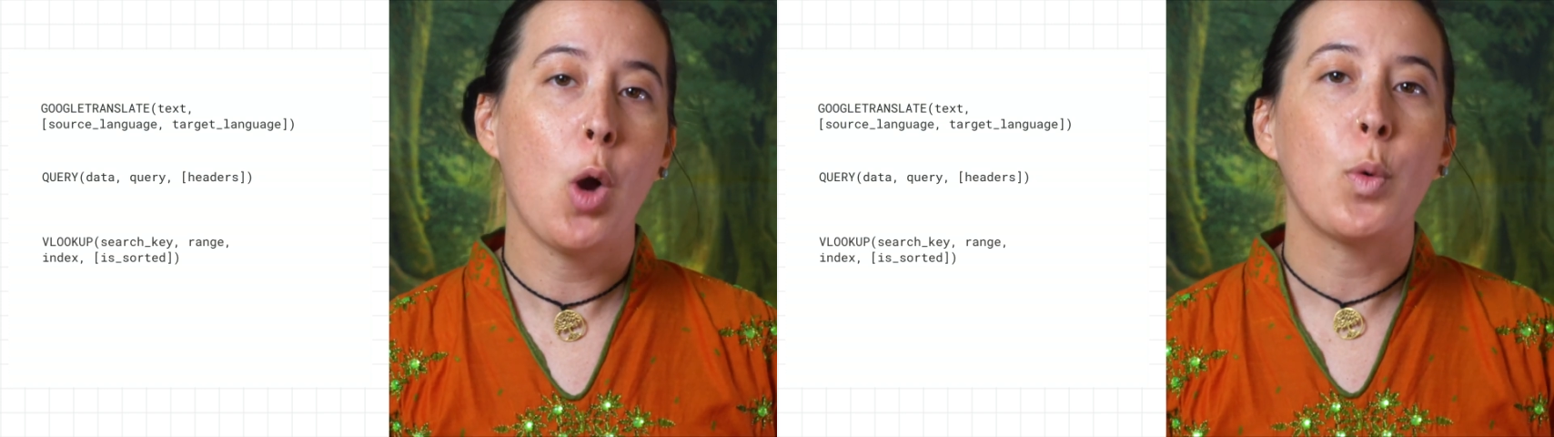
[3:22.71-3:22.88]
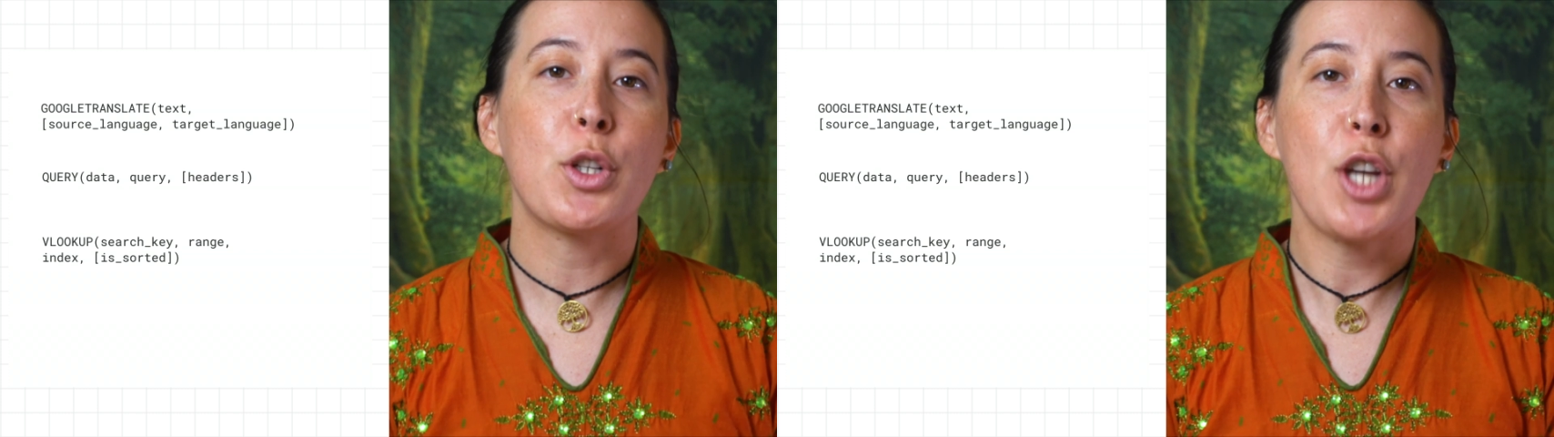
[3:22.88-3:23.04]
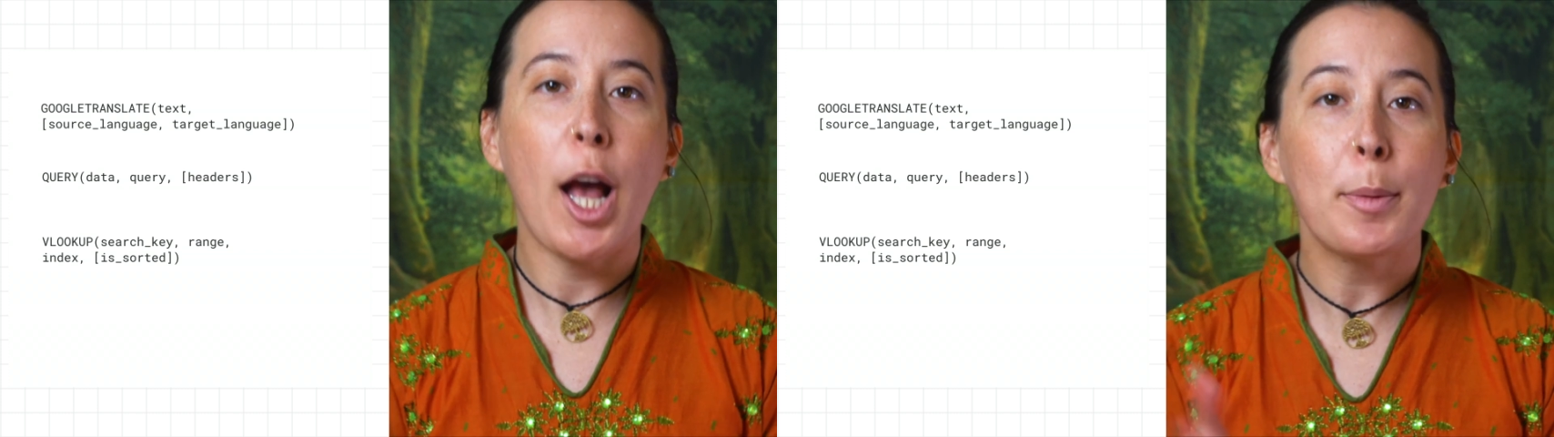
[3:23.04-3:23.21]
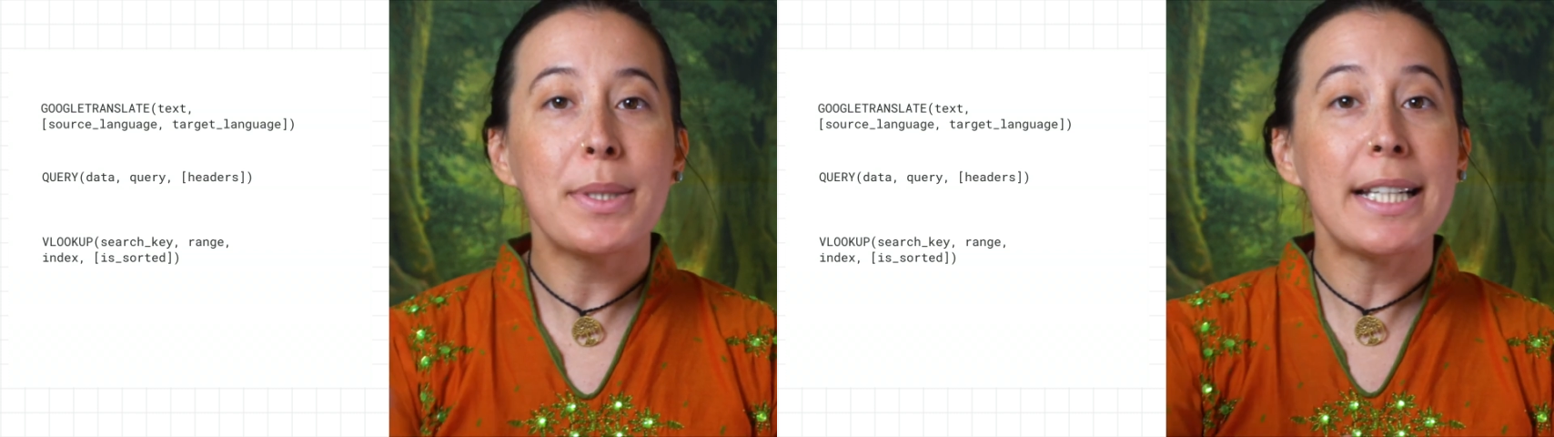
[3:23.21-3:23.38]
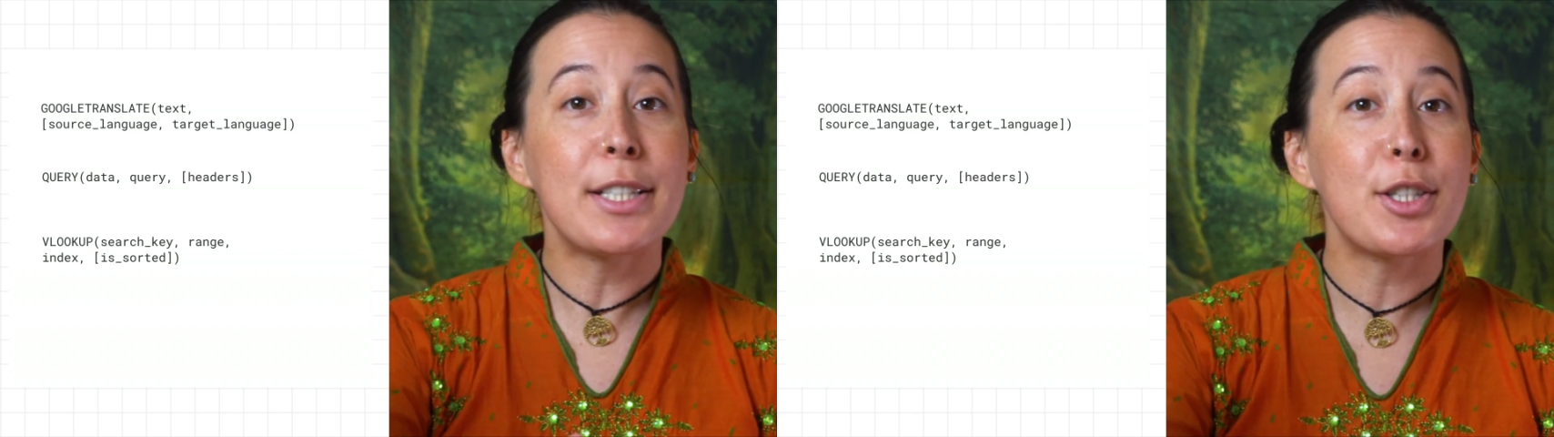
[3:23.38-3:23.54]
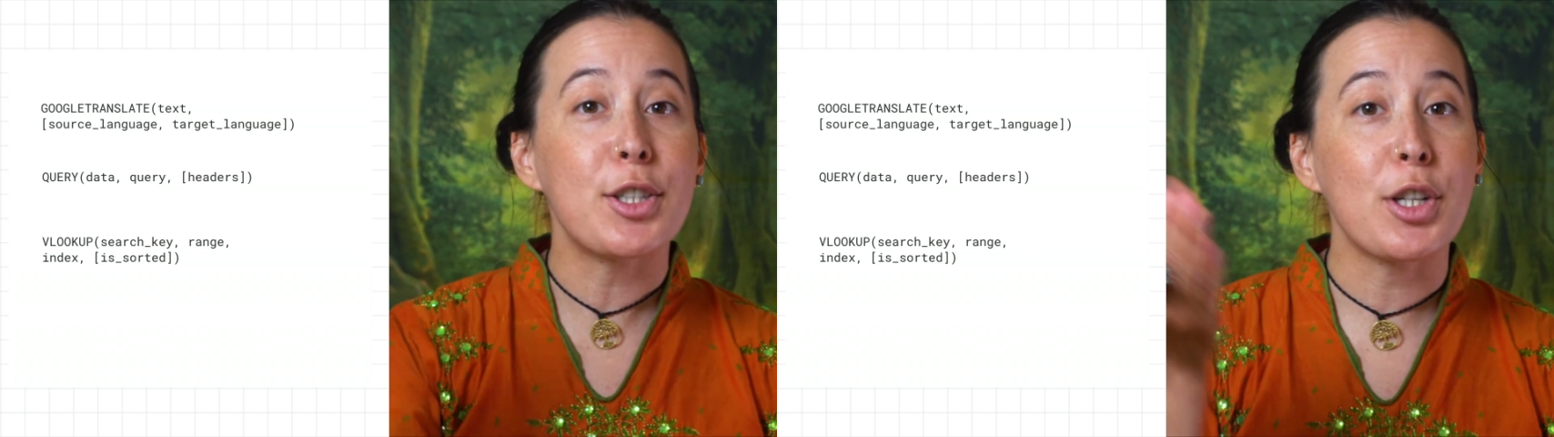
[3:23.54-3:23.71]
which helps
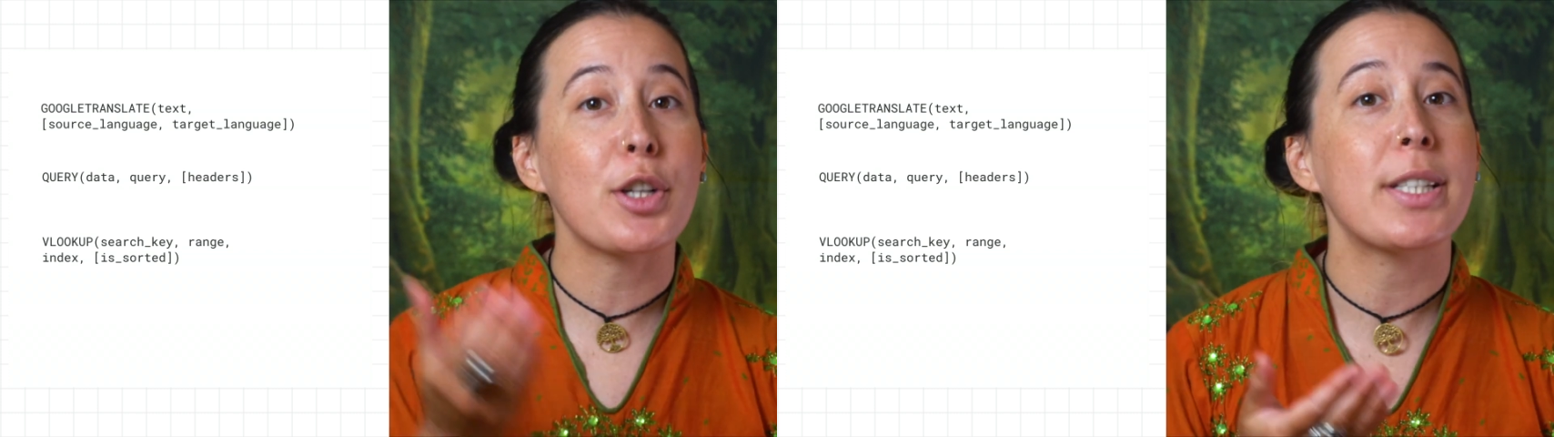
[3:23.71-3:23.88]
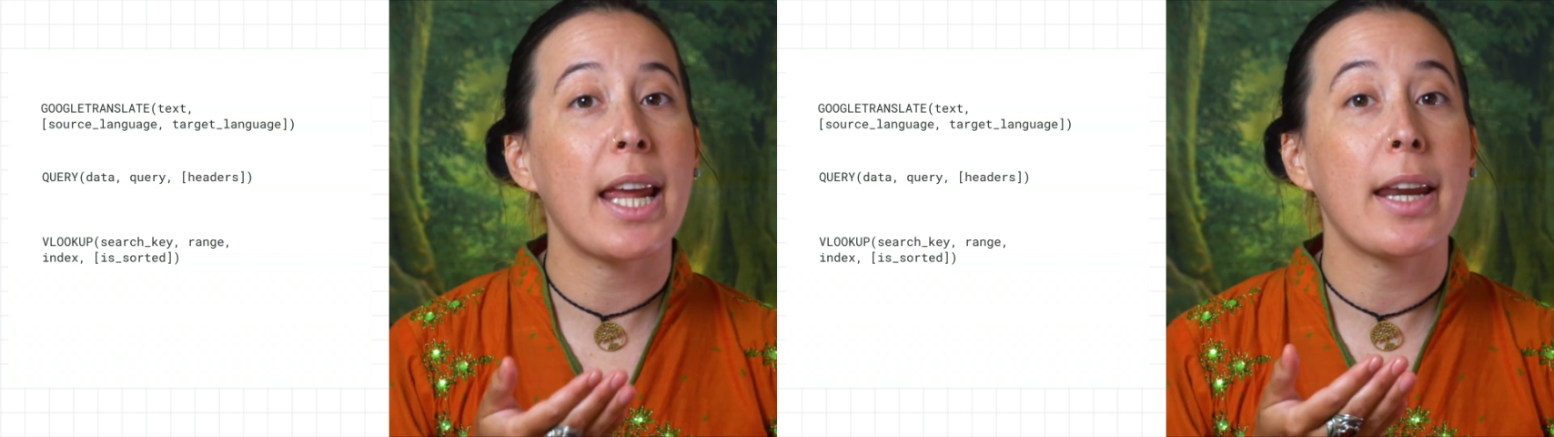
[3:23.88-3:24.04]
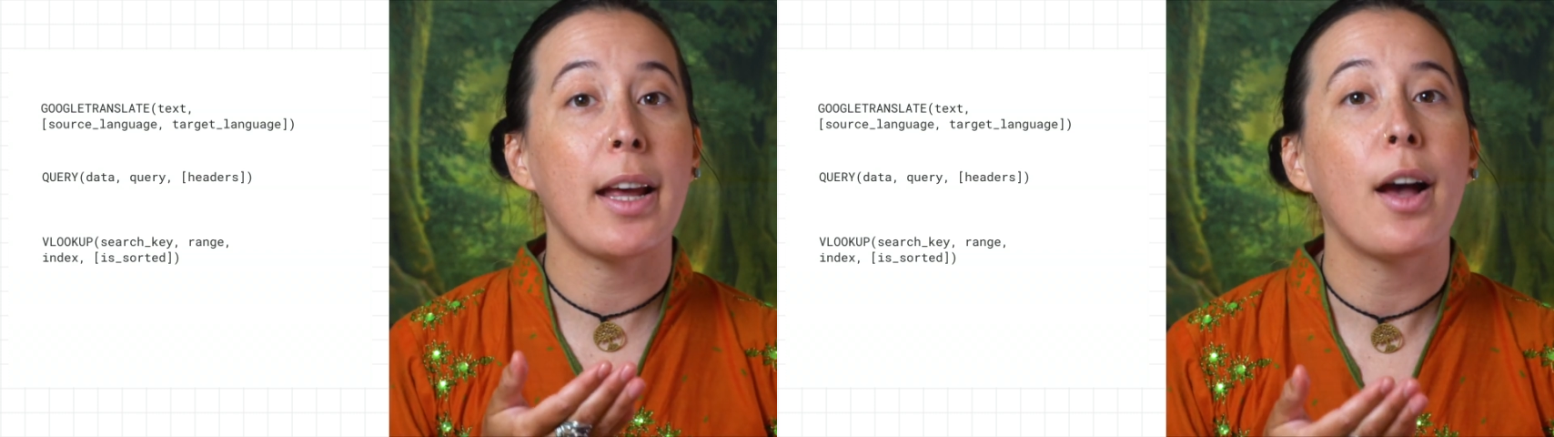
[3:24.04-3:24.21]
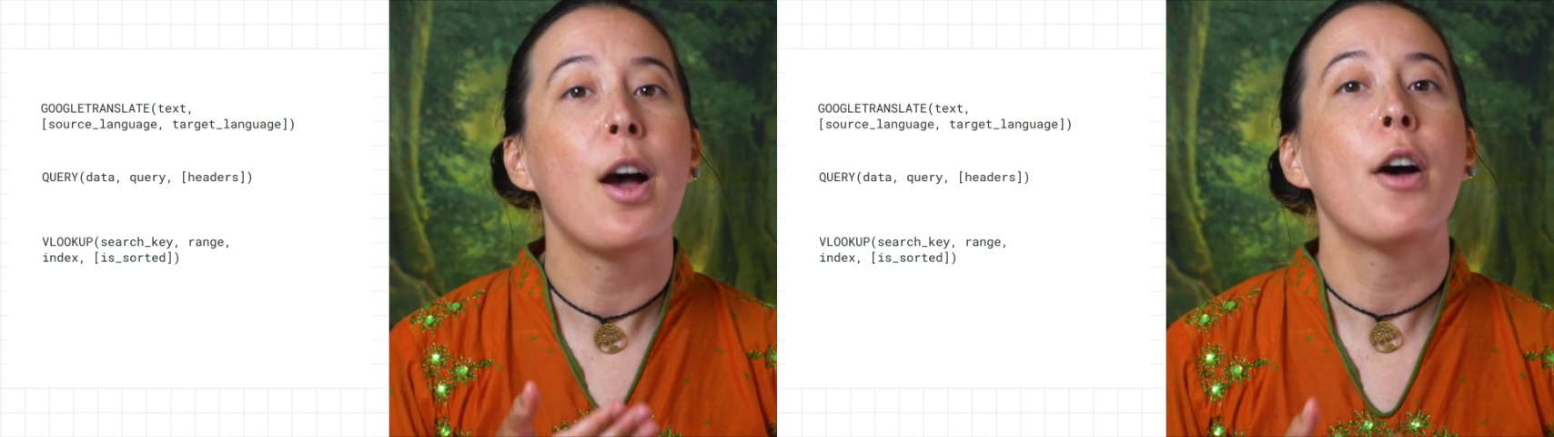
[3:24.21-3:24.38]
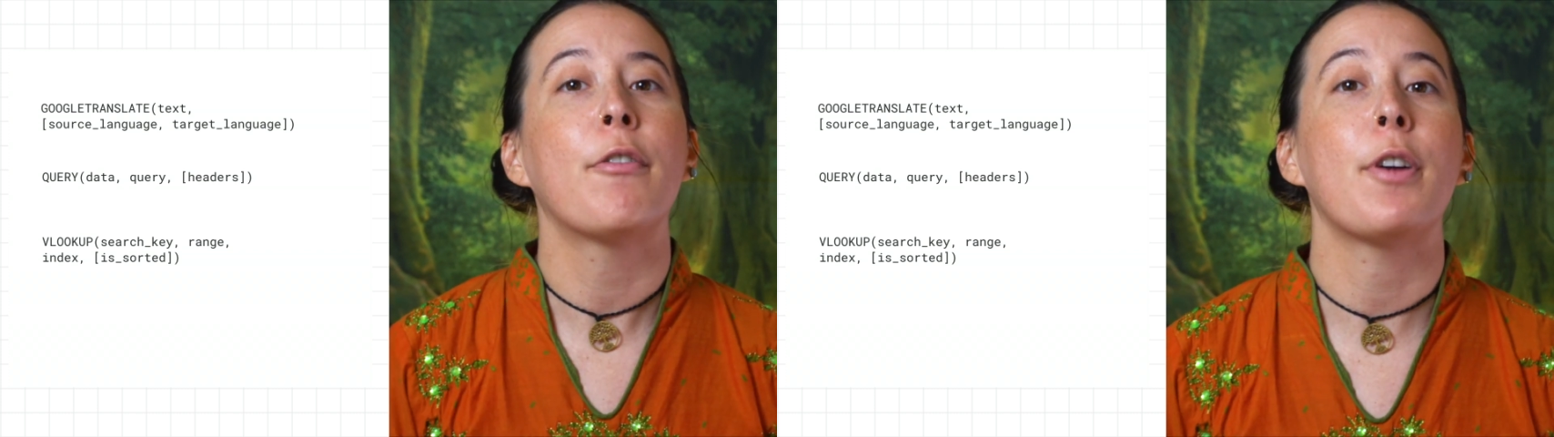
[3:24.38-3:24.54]
insert data